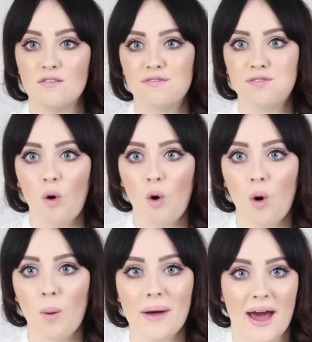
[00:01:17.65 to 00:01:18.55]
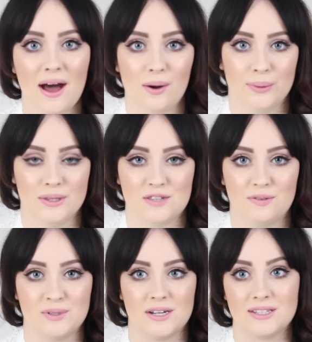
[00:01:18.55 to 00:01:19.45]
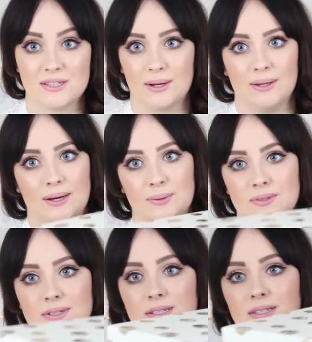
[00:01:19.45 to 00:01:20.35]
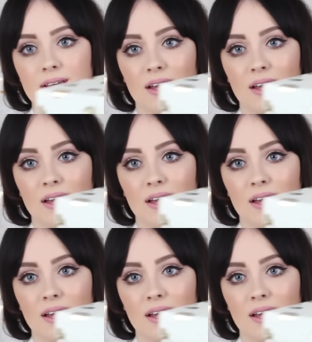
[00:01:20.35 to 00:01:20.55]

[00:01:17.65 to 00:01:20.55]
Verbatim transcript: Four pounds from Tesco that was.